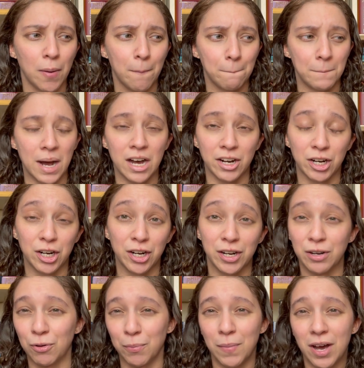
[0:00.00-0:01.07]
modern,
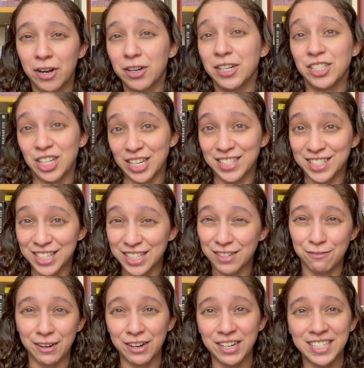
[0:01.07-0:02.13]
or modern adjacent
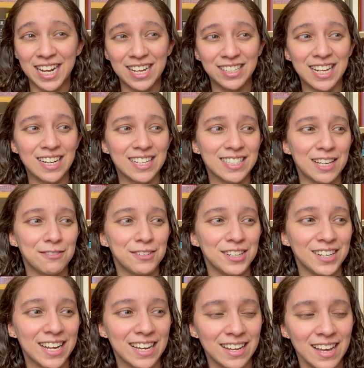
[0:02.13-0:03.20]
fairy tale tellings, I feel
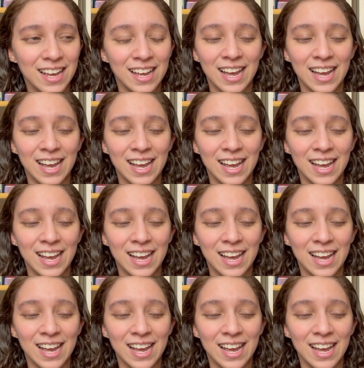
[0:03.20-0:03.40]
like.